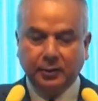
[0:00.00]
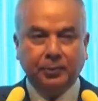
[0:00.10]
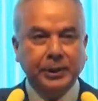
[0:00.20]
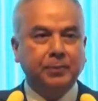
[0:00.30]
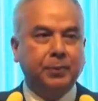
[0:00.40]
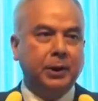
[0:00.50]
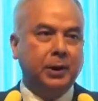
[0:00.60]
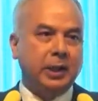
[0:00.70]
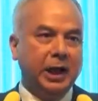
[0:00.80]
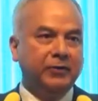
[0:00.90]

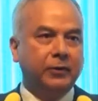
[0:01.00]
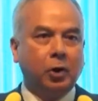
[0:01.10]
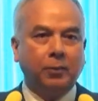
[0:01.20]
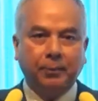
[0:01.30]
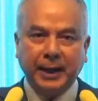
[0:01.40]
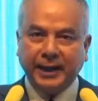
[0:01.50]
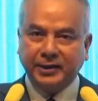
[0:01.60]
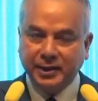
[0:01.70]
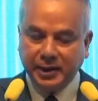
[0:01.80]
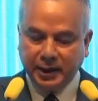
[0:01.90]
people have
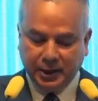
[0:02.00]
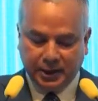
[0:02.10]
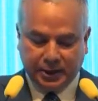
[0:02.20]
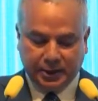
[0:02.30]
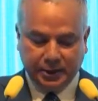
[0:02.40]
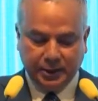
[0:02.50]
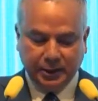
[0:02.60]
complex needs